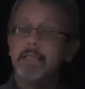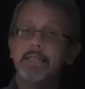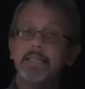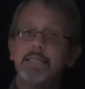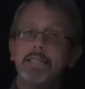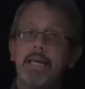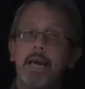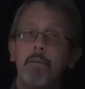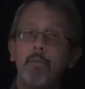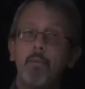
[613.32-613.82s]
the
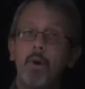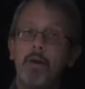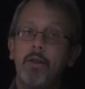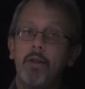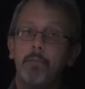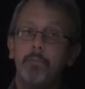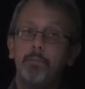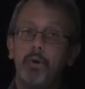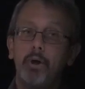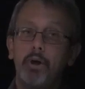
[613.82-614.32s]
same way
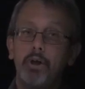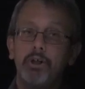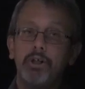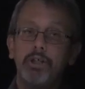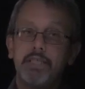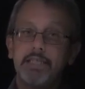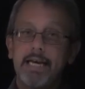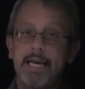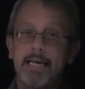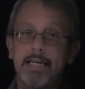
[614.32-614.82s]
that
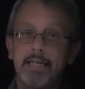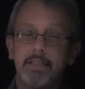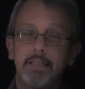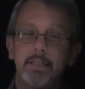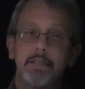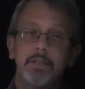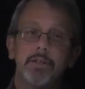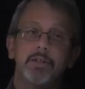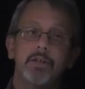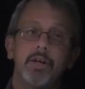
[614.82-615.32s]
percent
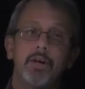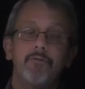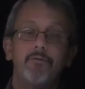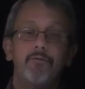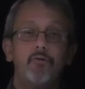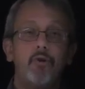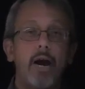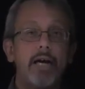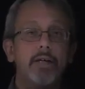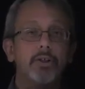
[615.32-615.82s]
is a
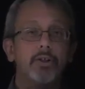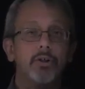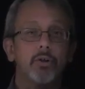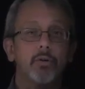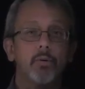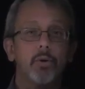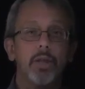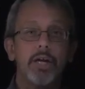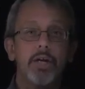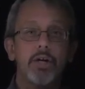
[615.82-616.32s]
fractional
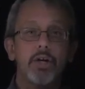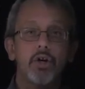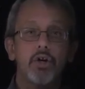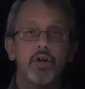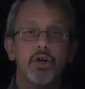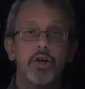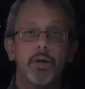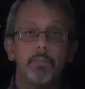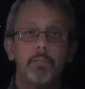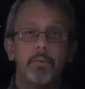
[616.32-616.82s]

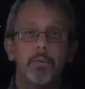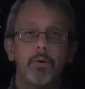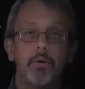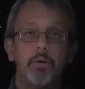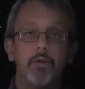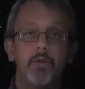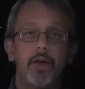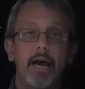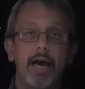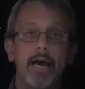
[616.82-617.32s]
relationship
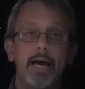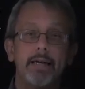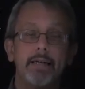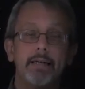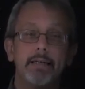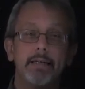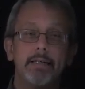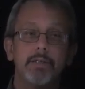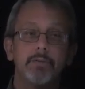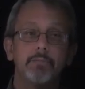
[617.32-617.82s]
that
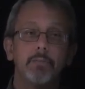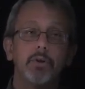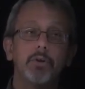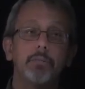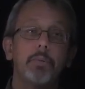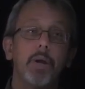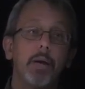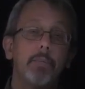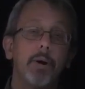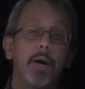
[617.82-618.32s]
is
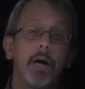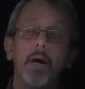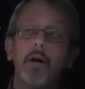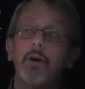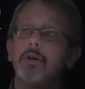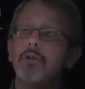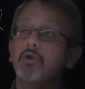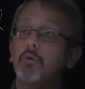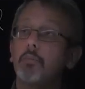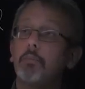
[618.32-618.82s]
multiplied by
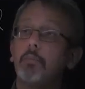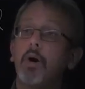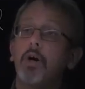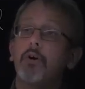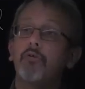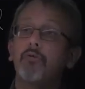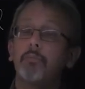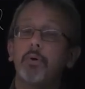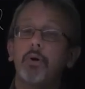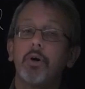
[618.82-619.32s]
100, so
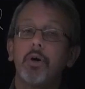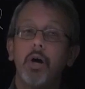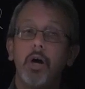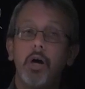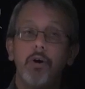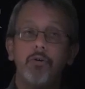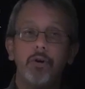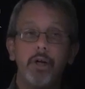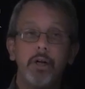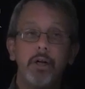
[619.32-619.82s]
parts per
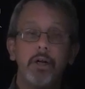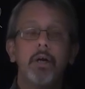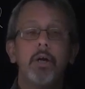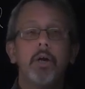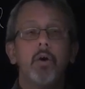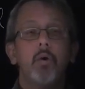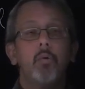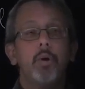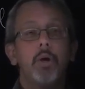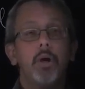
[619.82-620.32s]
100,
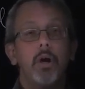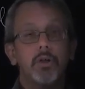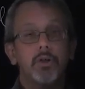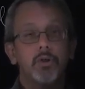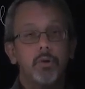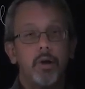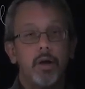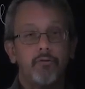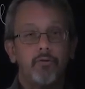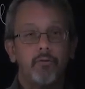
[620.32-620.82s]
we
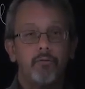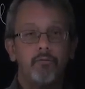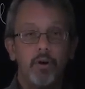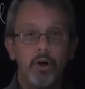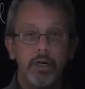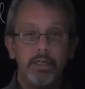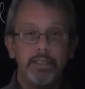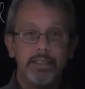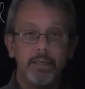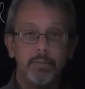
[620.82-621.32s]
also have some
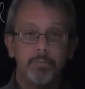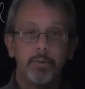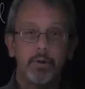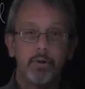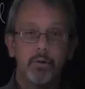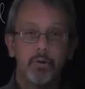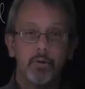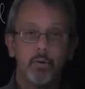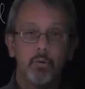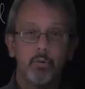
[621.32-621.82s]
very
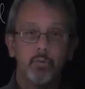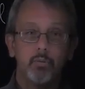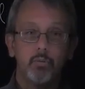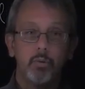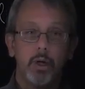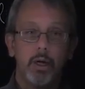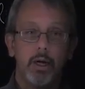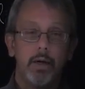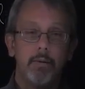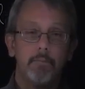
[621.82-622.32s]
typical
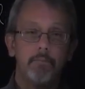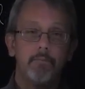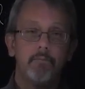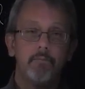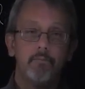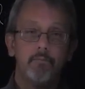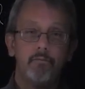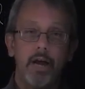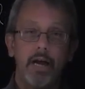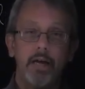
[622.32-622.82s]

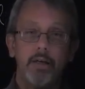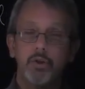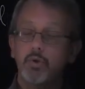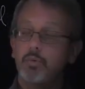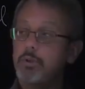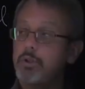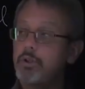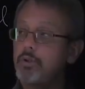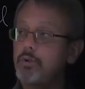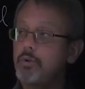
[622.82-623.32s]
values
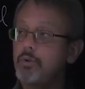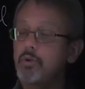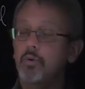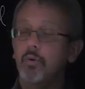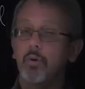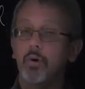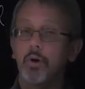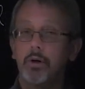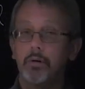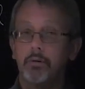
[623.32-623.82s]
we use
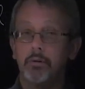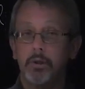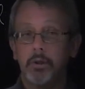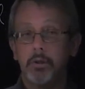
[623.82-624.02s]
or